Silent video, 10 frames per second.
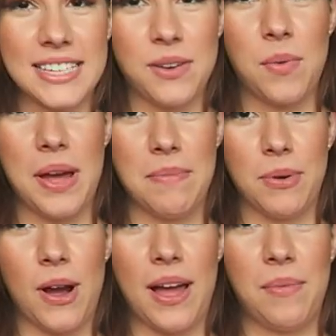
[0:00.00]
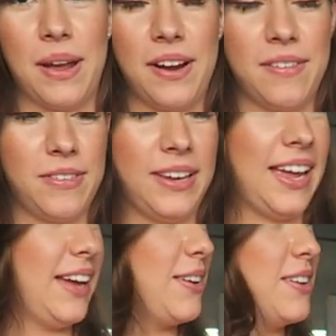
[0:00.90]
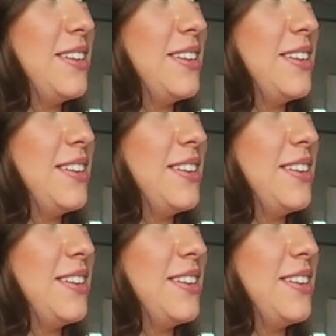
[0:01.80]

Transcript: ask what bra I wear for like